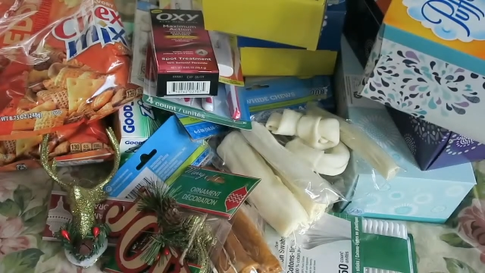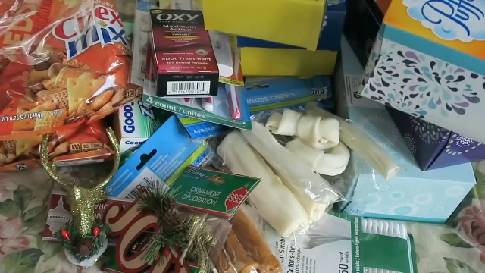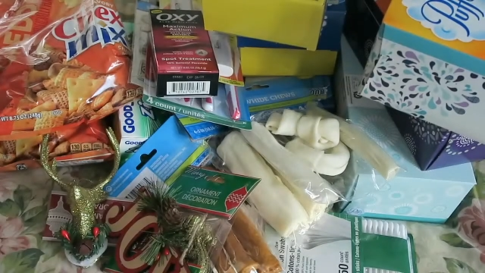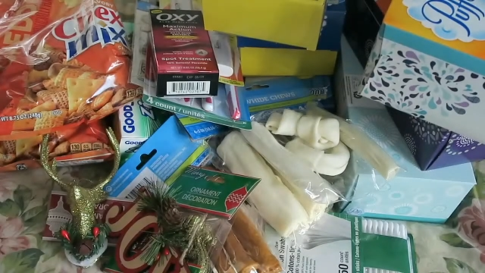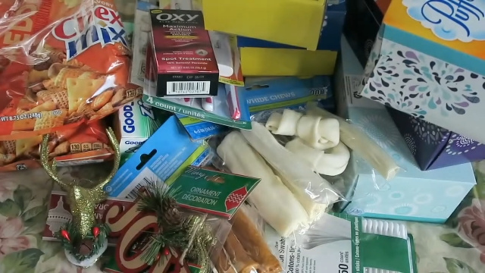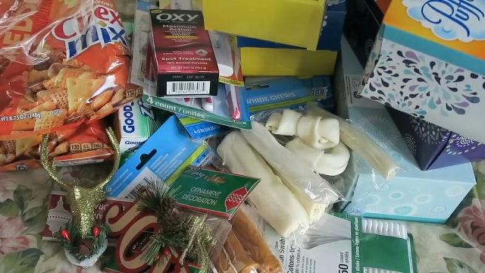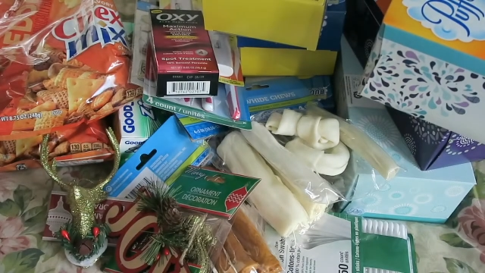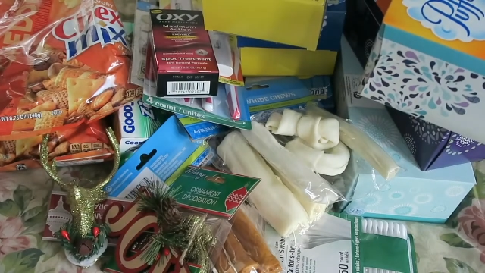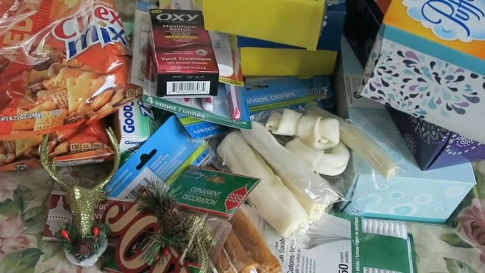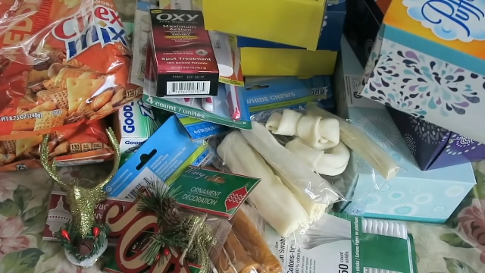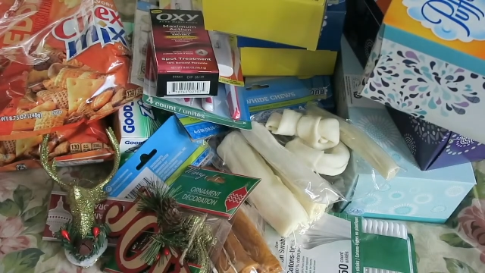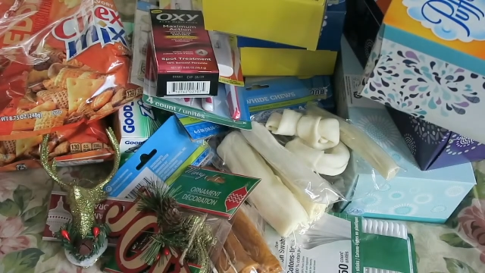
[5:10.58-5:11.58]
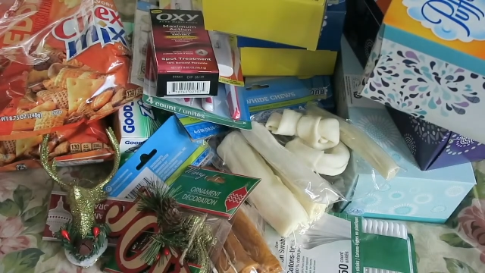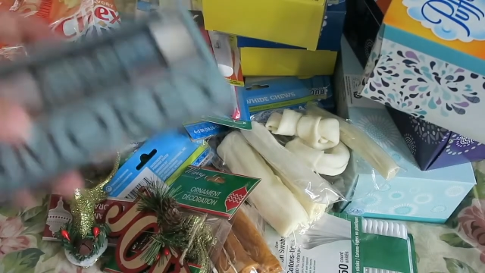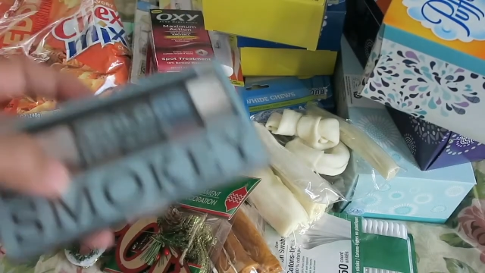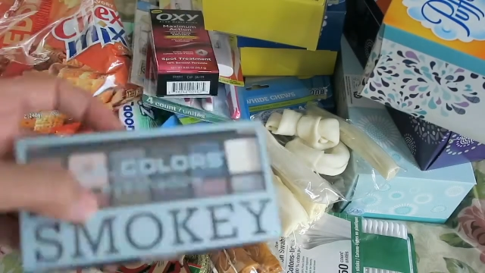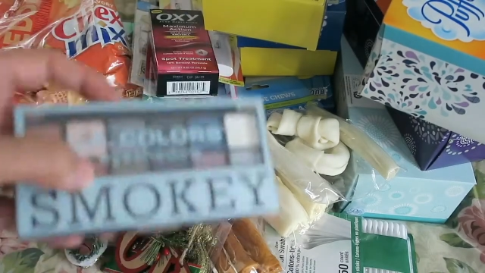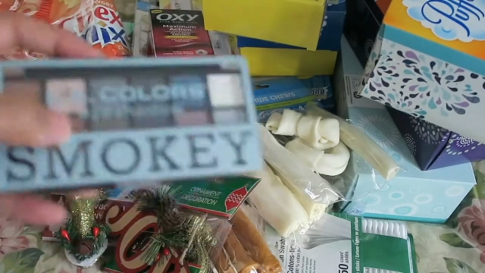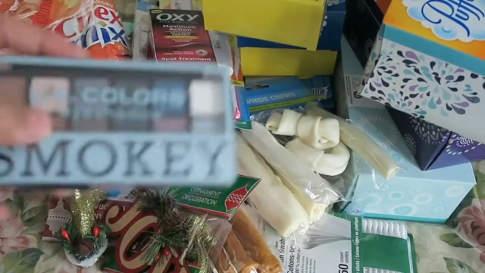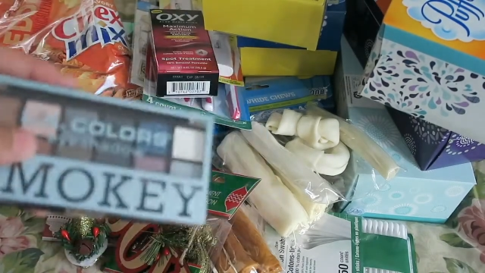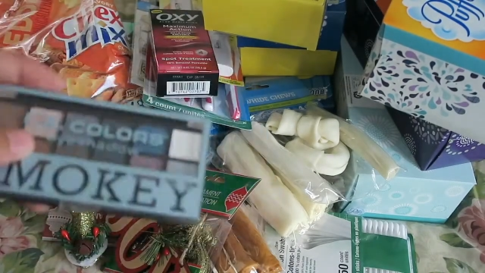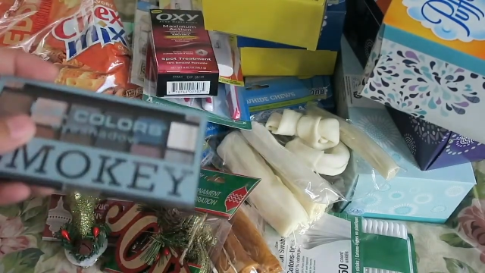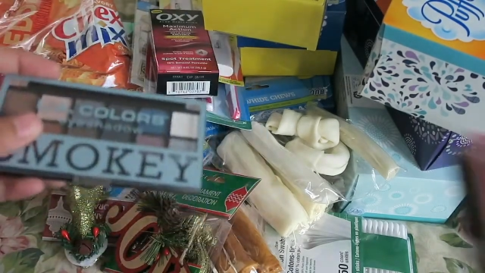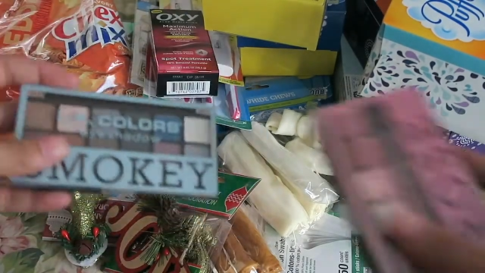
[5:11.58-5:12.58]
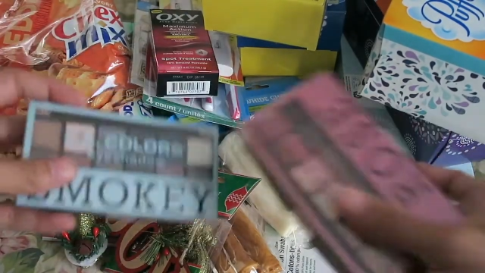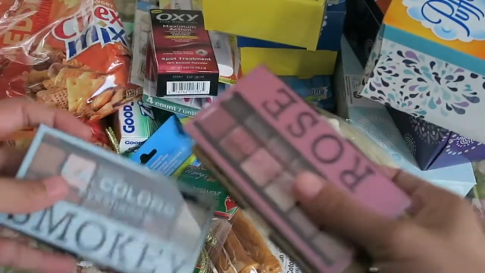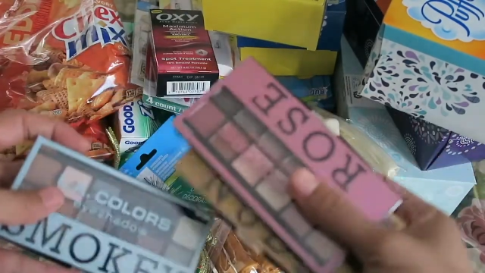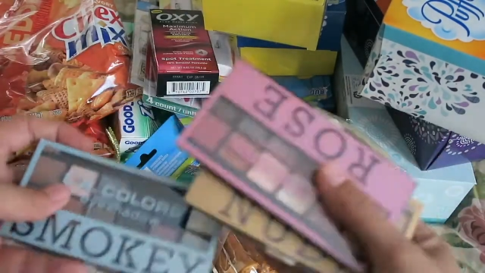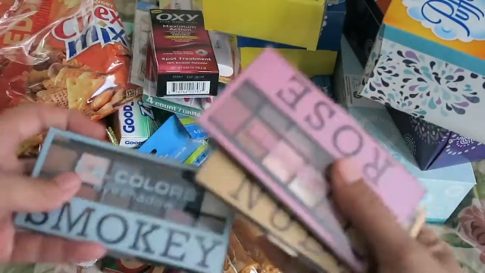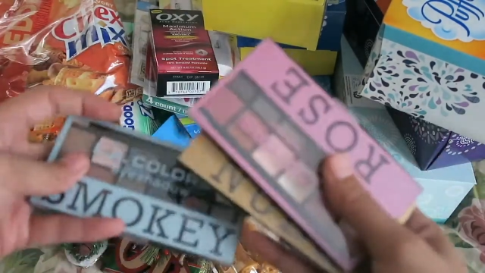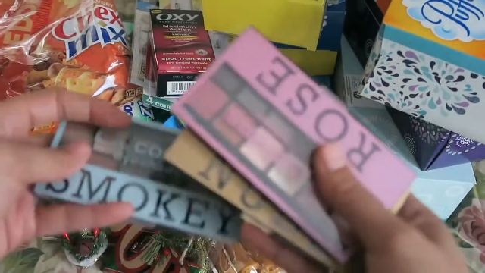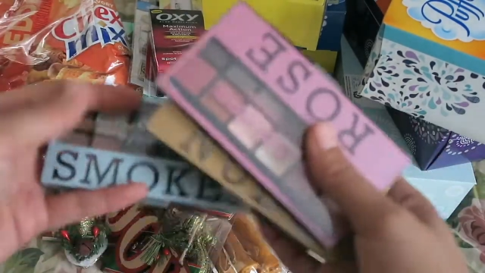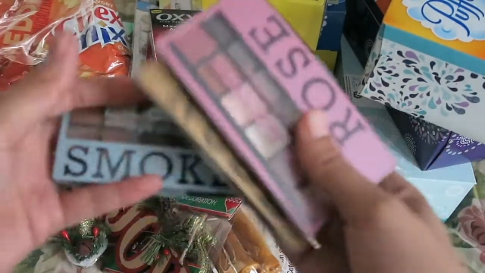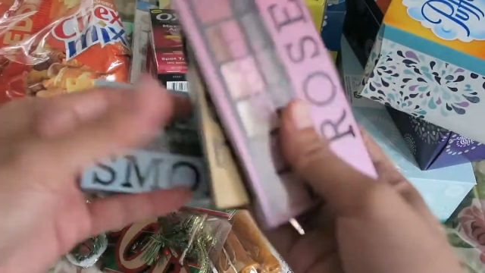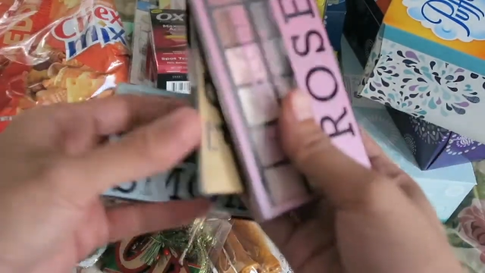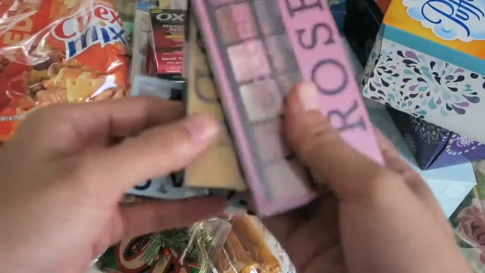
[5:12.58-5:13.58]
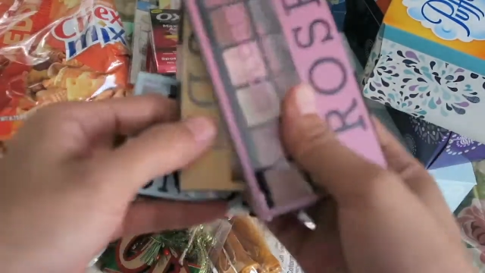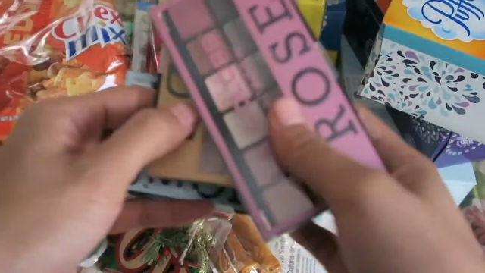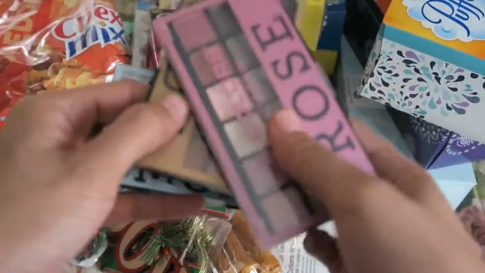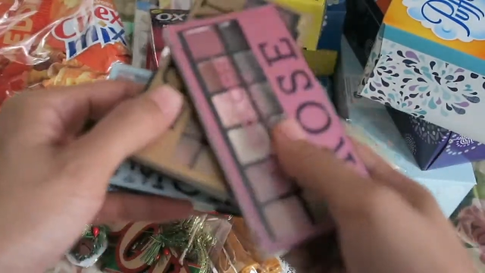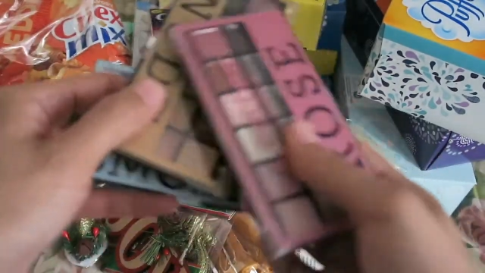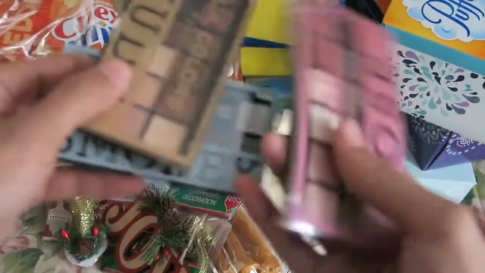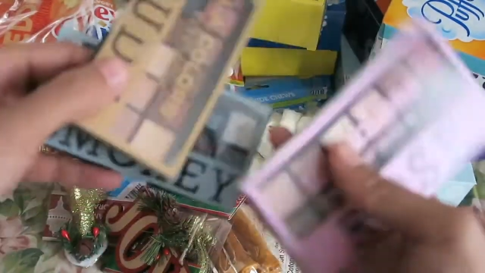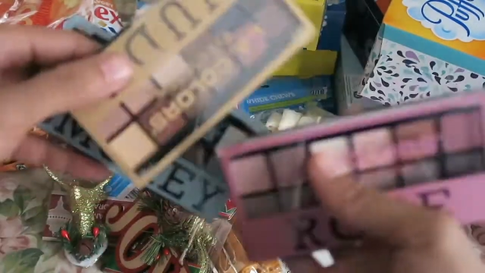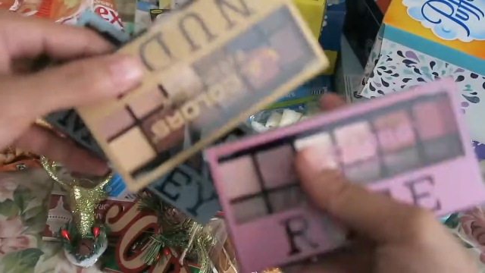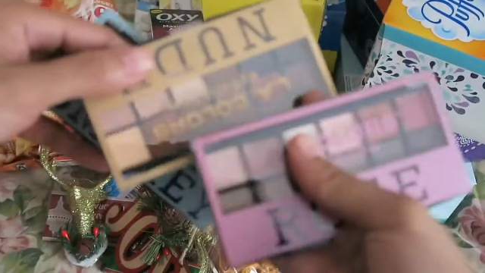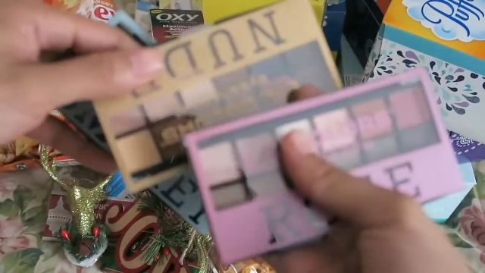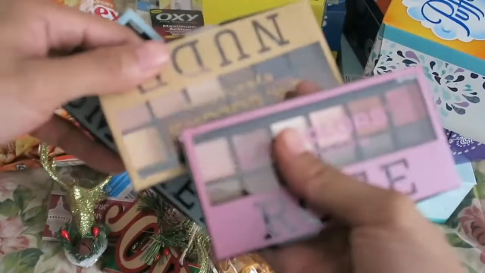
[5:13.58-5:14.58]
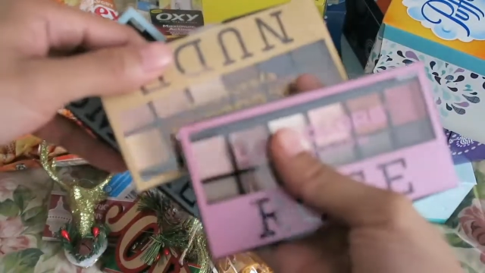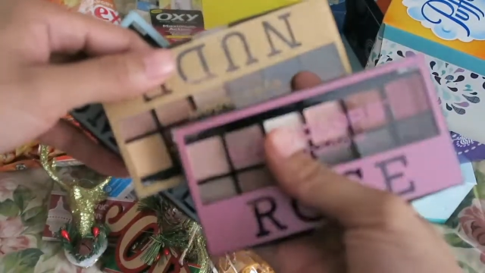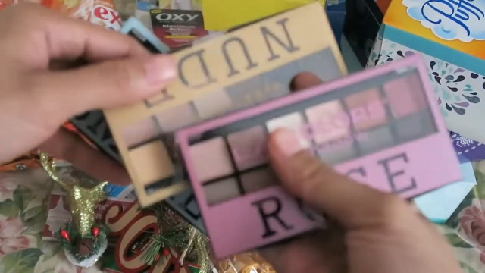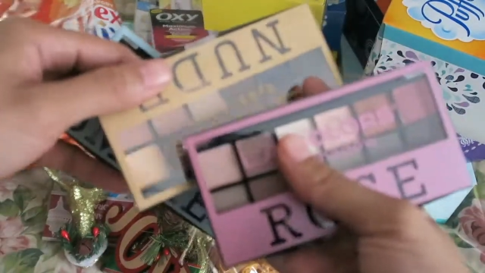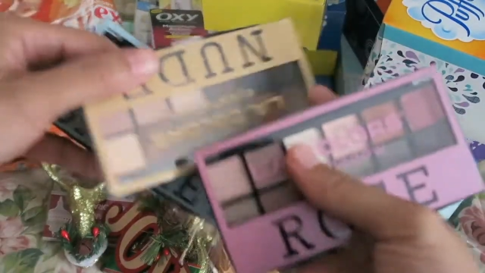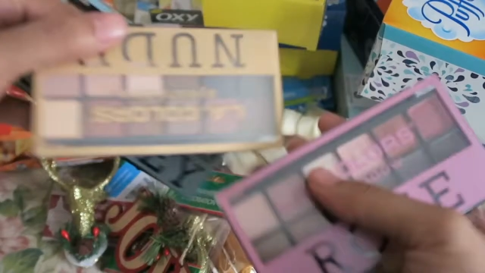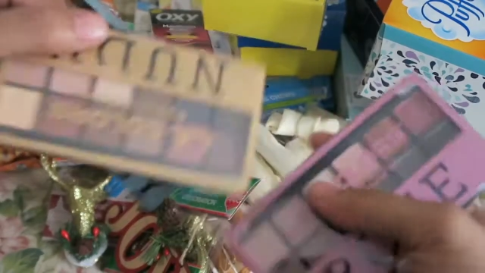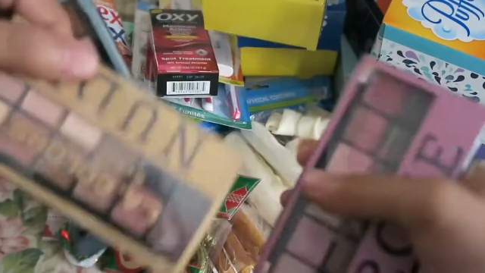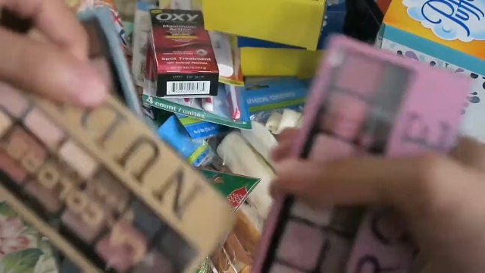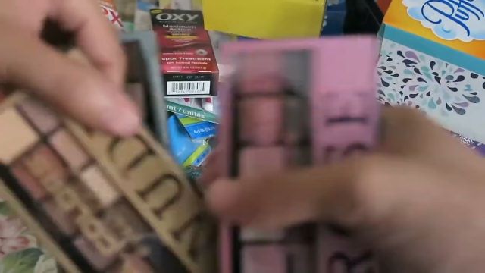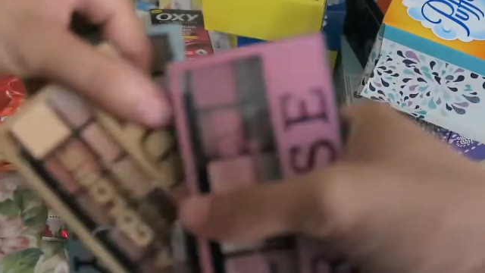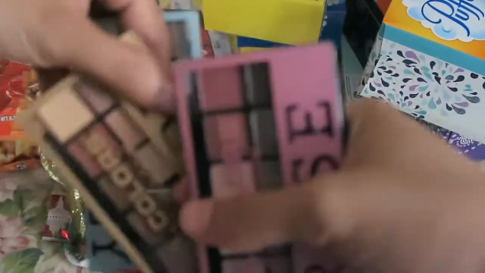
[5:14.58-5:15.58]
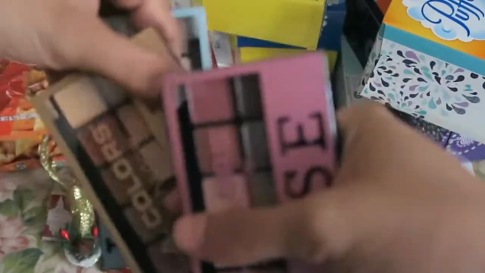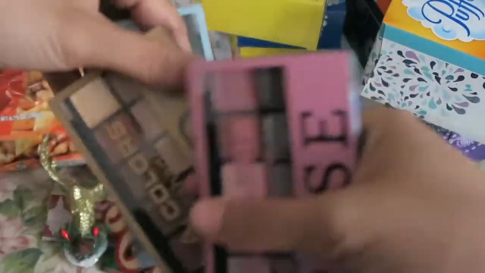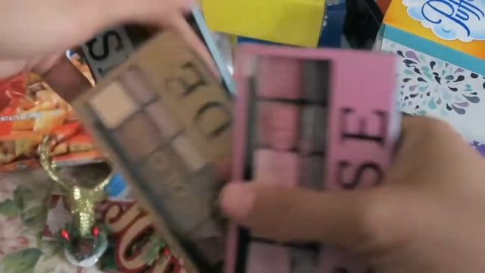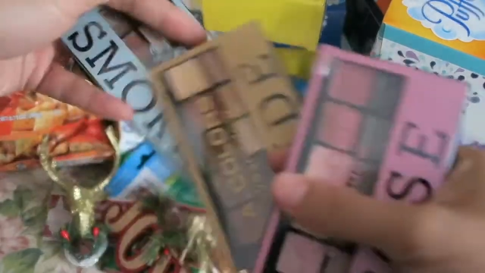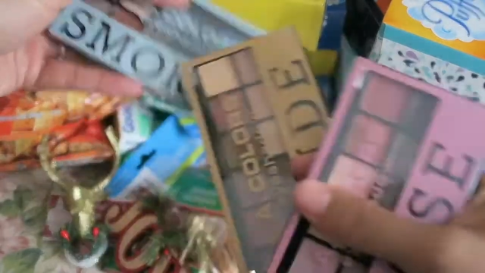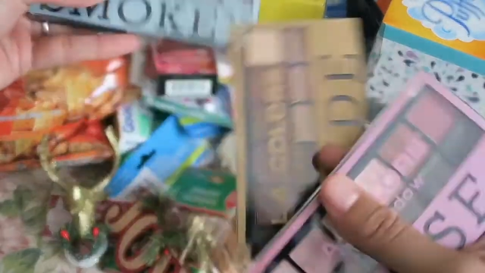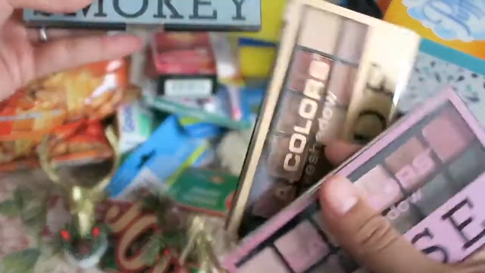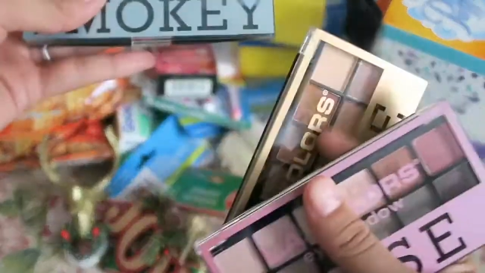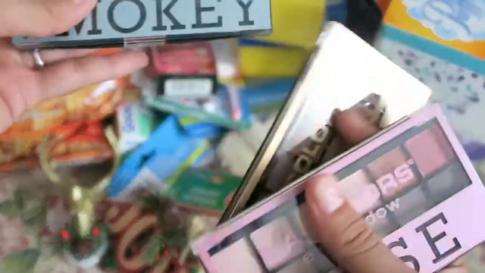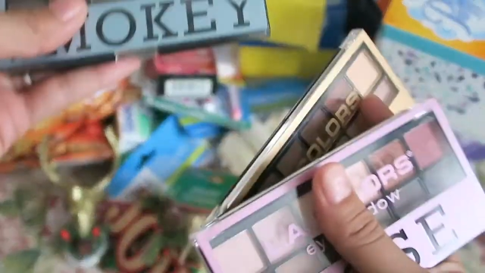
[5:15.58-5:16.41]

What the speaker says: (no speaker visible)